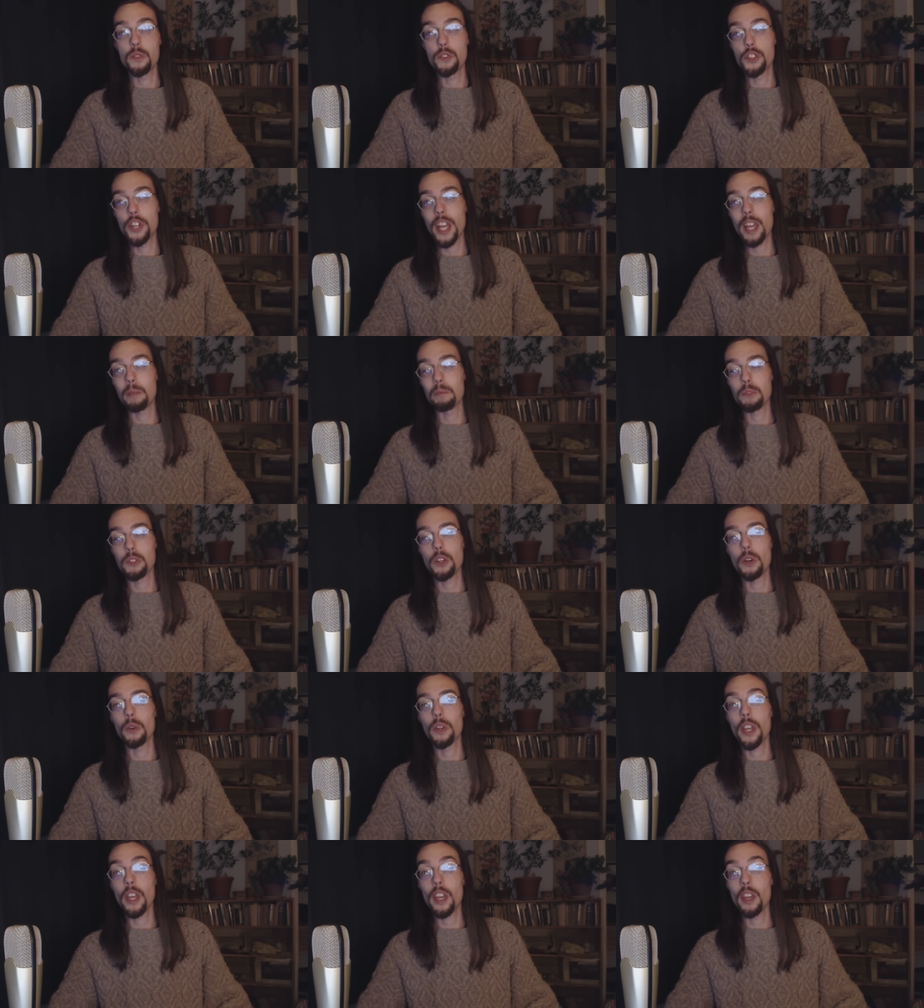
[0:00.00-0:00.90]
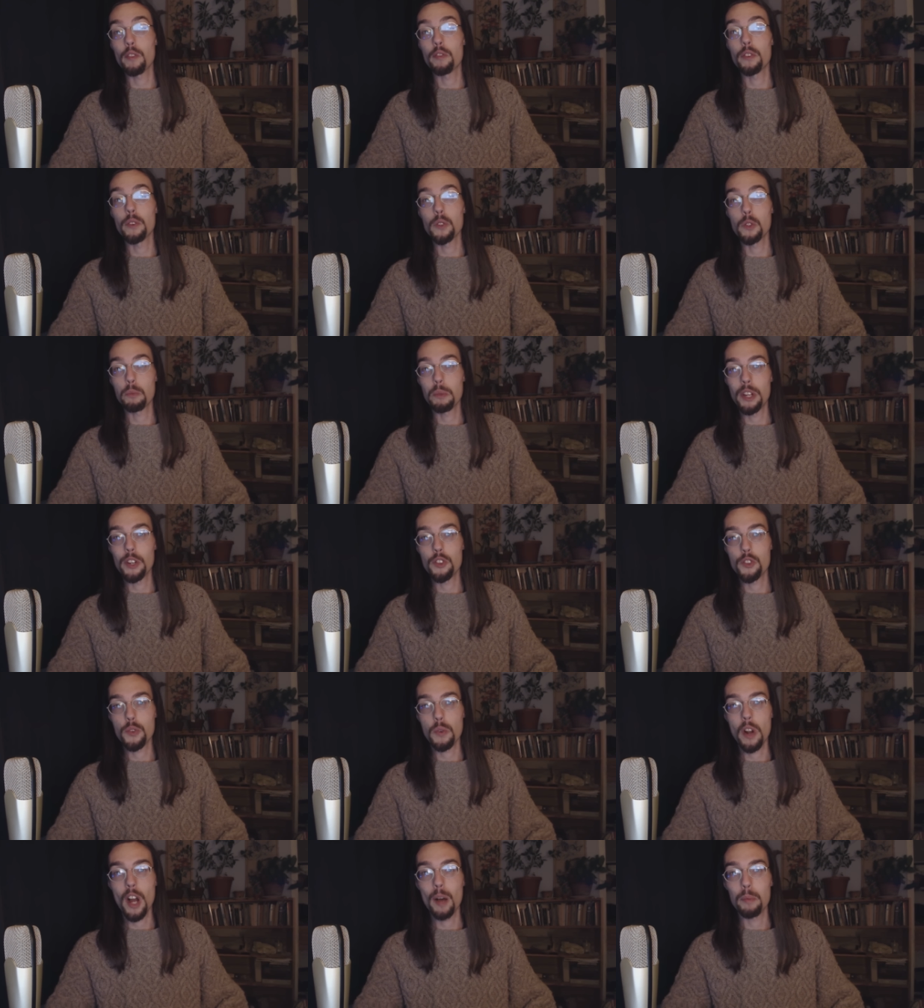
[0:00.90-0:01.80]
James O'Keefe, who's been
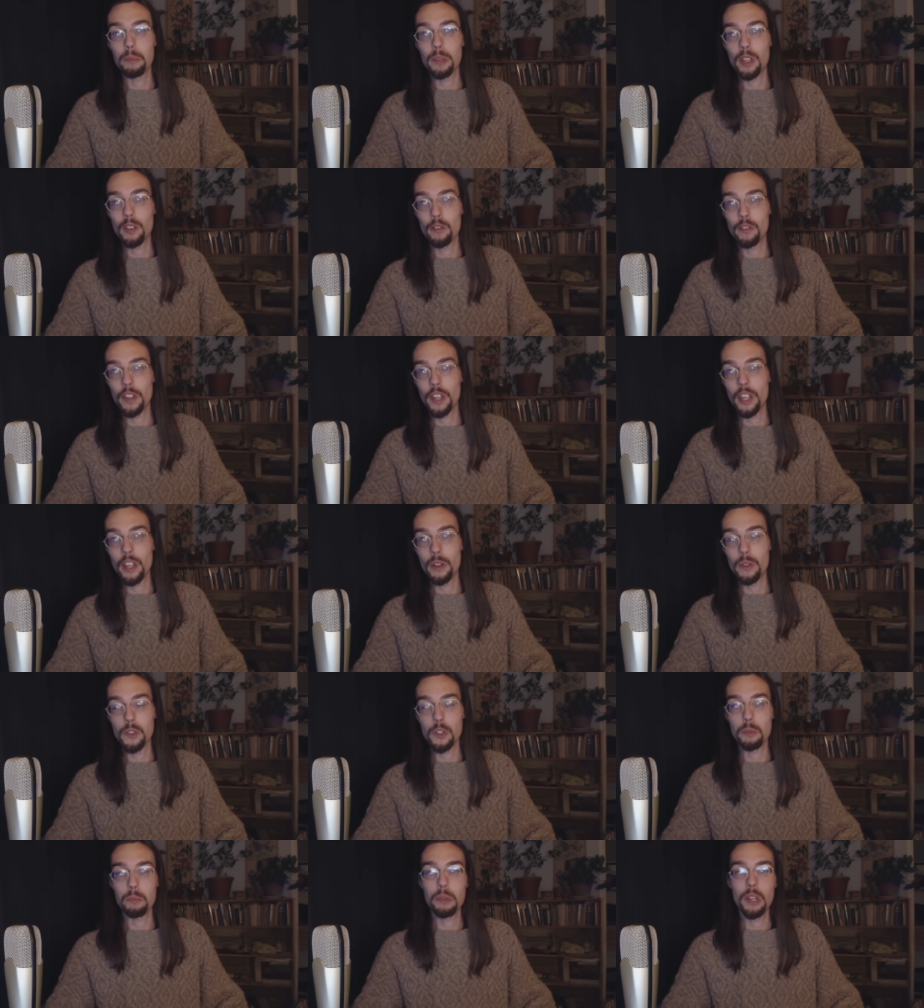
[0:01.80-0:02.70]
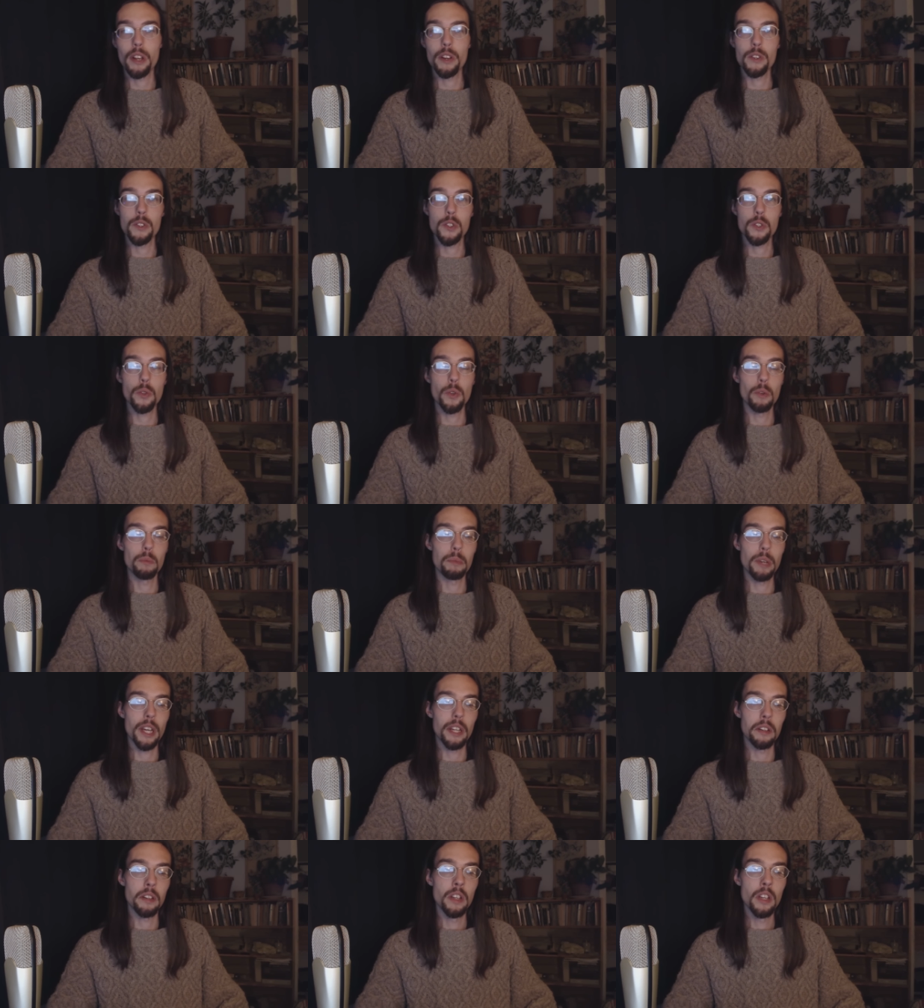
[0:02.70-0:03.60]
dropping videos, appears to have
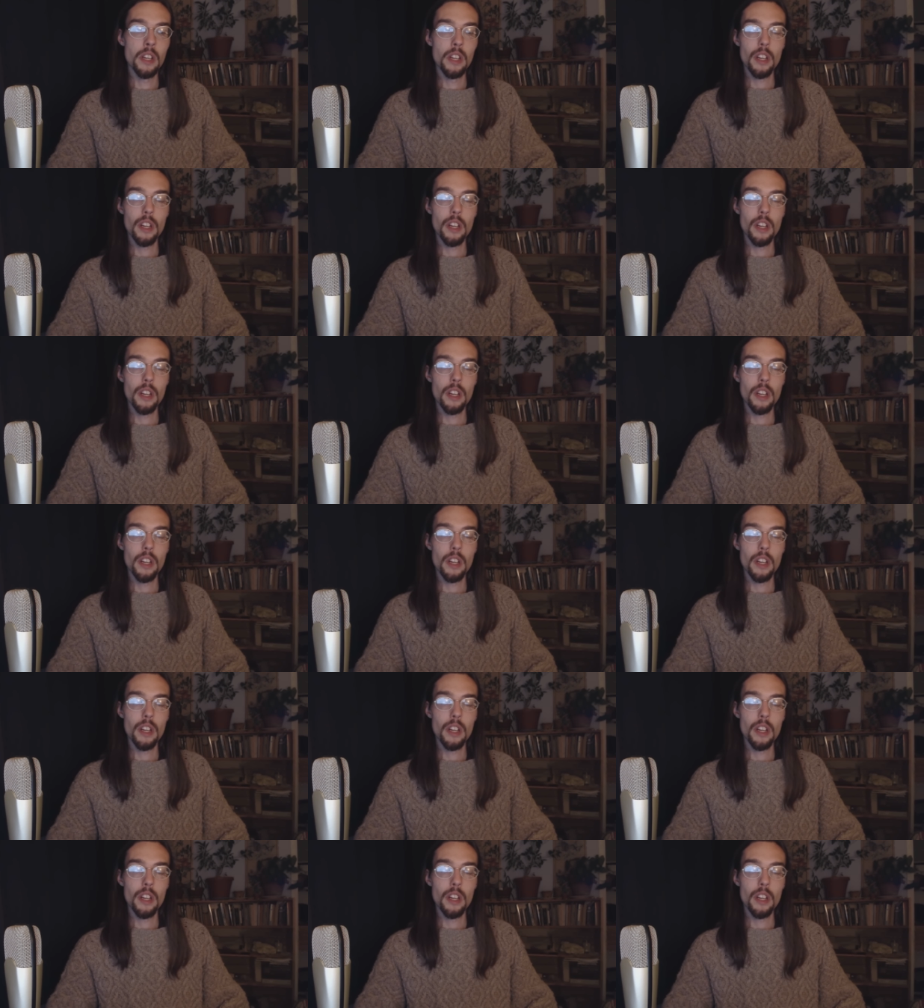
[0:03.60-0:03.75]
been